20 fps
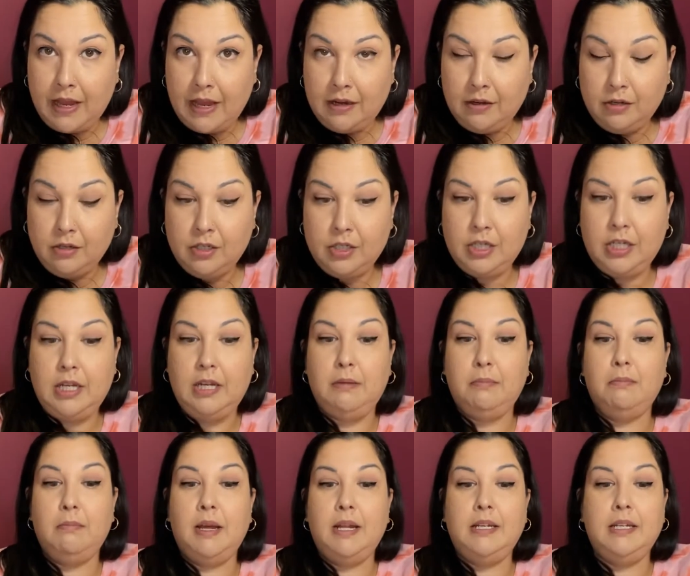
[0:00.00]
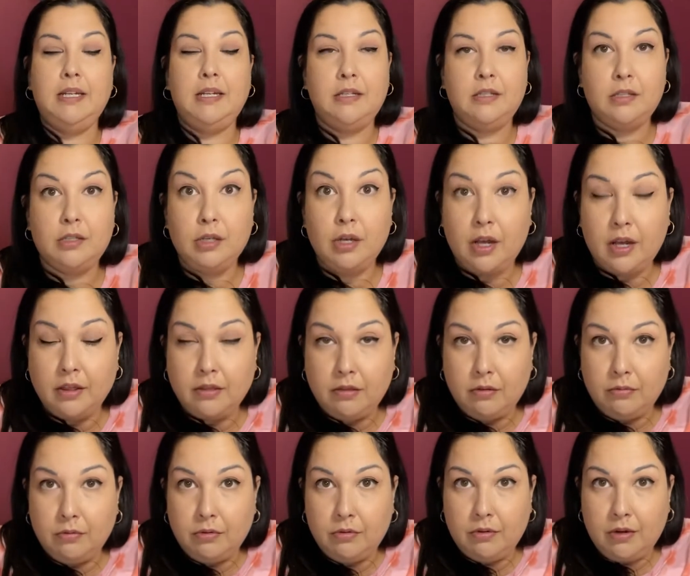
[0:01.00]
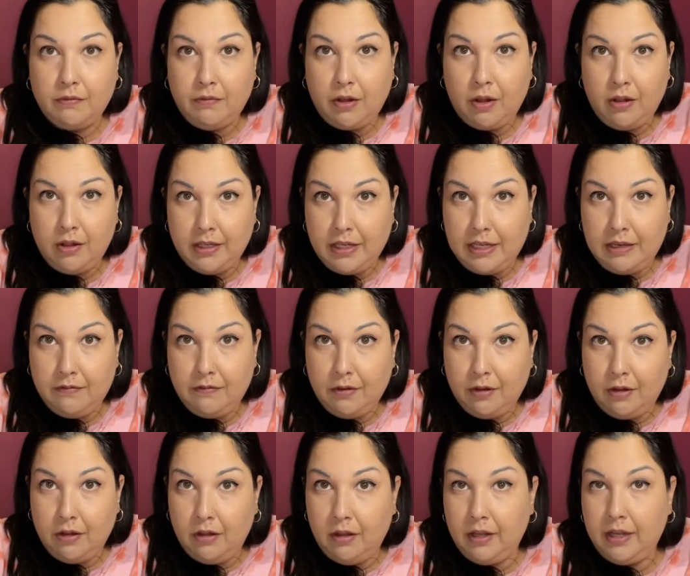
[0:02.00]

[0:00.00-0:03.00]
energy money is not the root of all evil